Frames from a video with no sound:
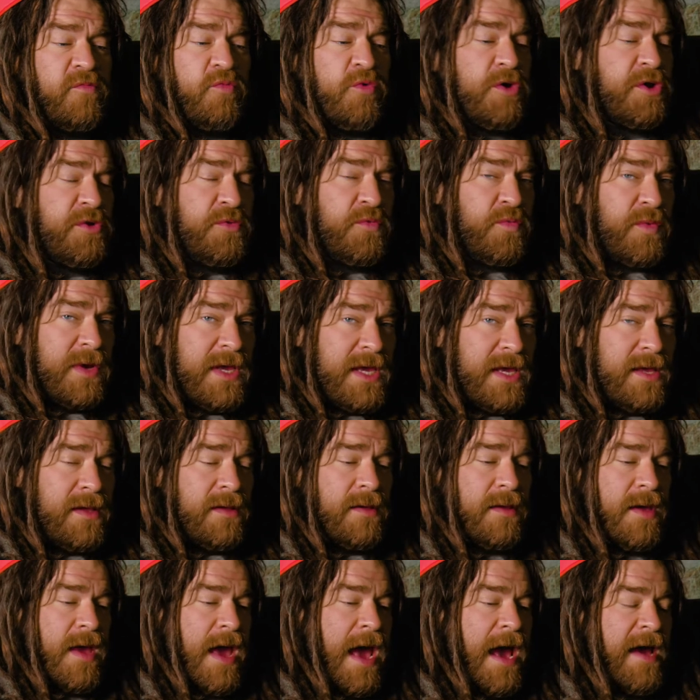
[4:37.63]
wouldn't we?"
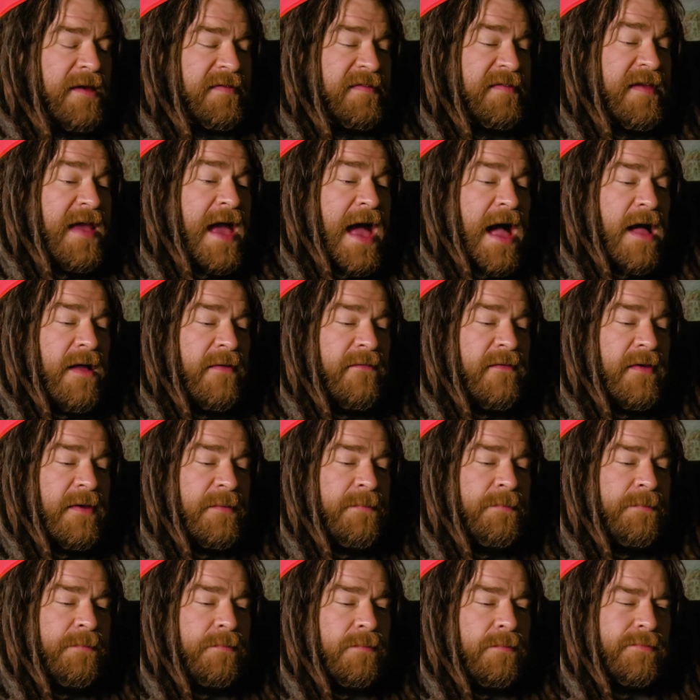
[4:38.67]
asked
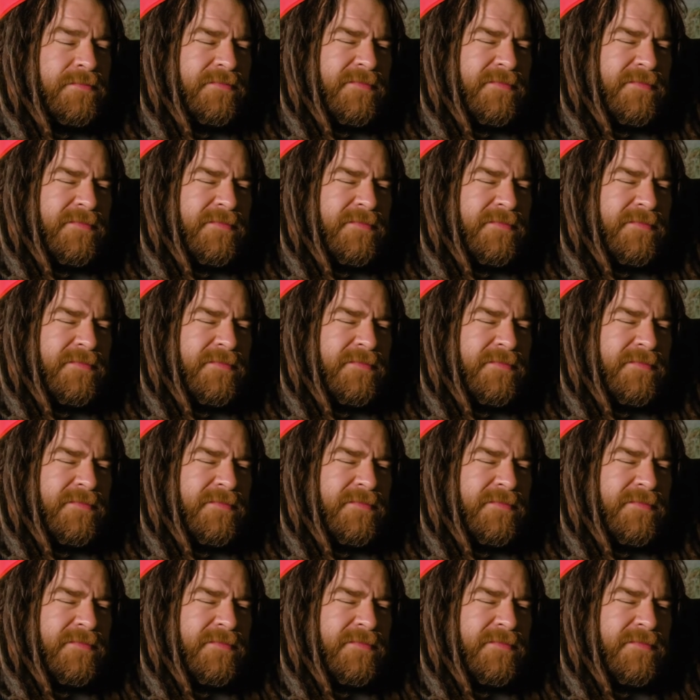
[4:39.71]
Calvin.